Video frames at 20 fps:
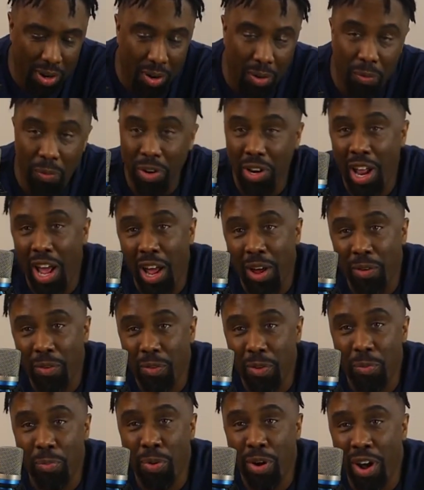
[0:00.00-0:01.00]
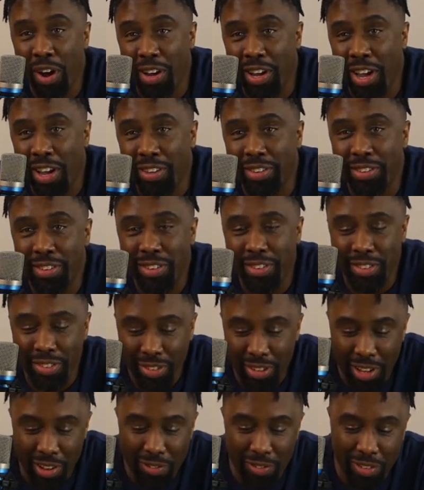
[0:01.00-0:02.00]
we broadcasting
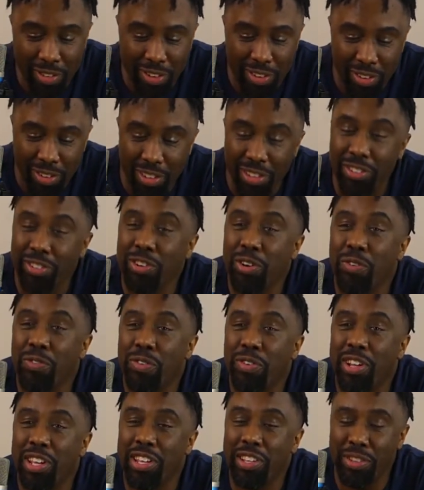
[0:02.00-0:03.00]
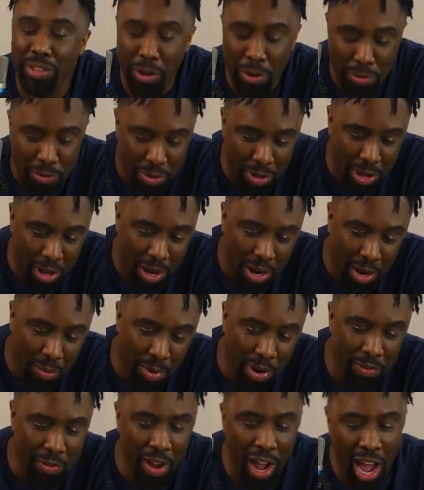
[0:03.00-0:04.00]
this show from the East Coast.
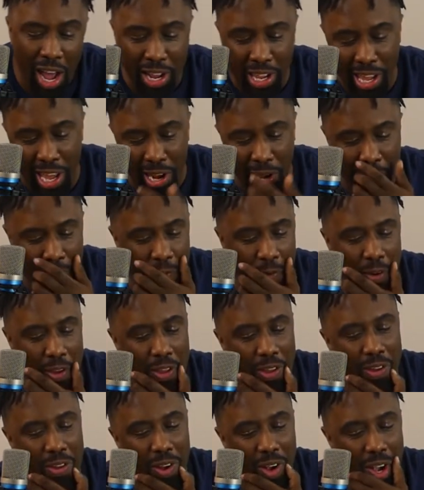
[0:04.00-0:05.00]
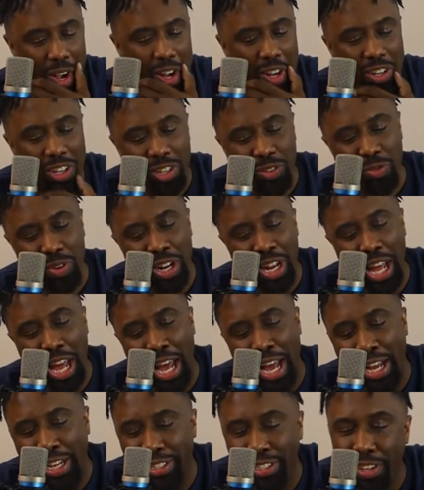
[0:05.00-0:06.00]
But if you're out in California, just
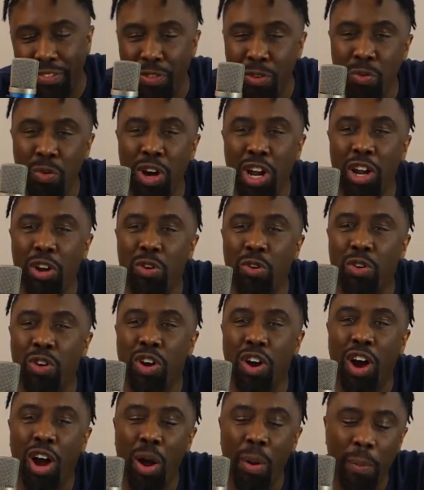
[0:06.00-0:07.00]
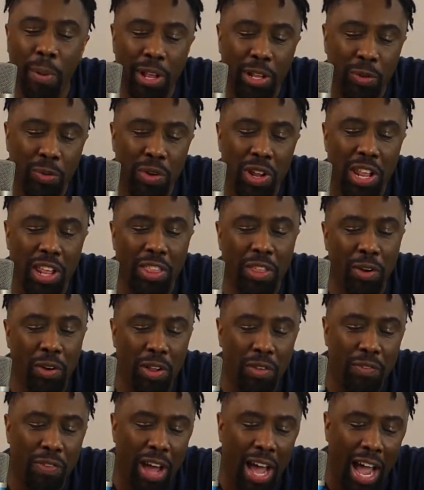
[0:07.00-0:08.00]
realize if you want a new car in
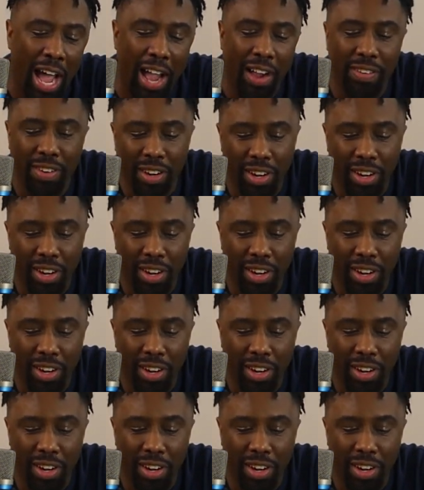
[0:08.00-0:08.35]
2035,